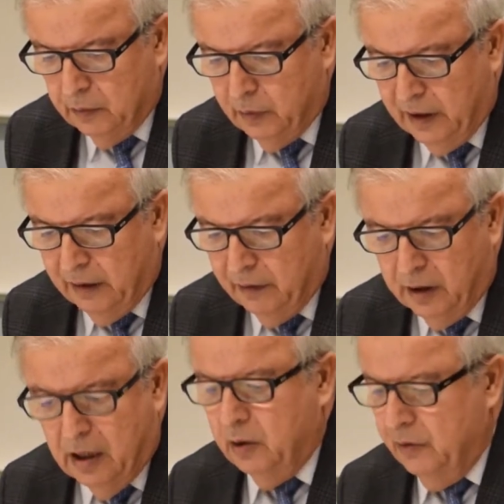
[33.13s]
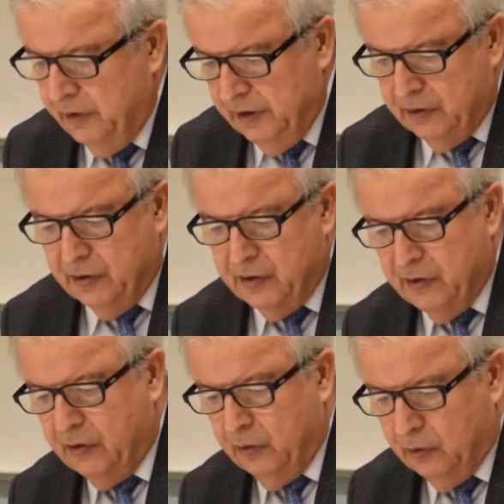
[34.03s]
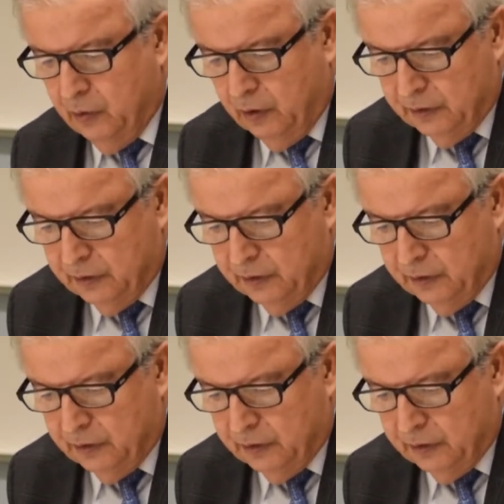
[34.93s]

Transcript: we have a lot of literature, so all